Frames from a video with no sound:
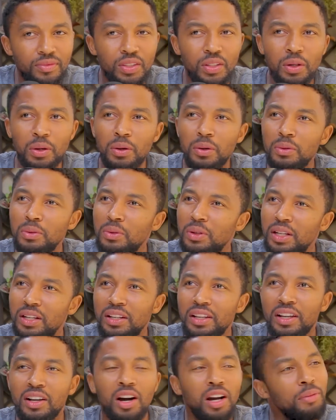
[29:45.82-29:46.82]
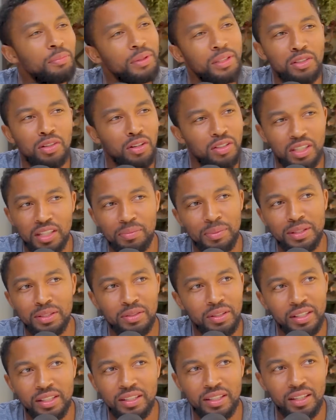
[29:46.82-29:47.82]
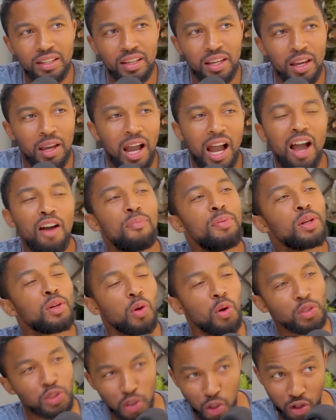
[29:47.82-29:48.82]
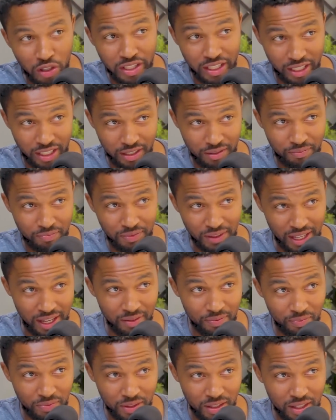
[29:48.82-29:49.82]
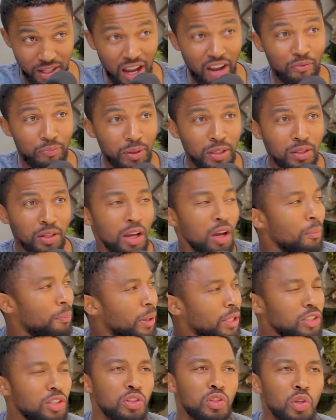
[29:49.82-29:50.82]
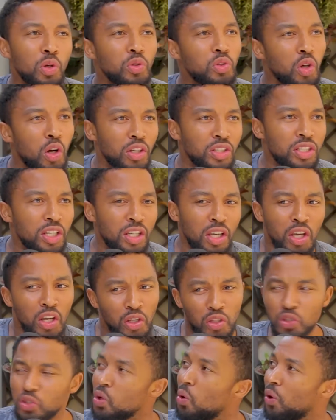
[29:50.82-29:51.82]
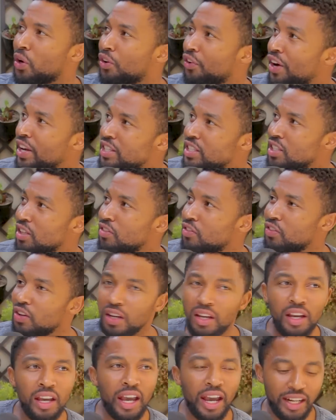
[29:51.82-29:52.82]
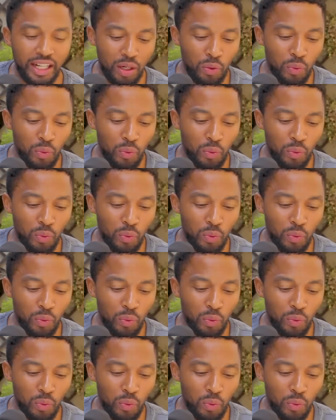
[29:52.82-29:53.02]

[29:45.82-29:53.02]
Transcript: No, Lunga, there can't be toxic masculinity. I've been called toxic, ne? I've been so toxic. You're so aggressive. And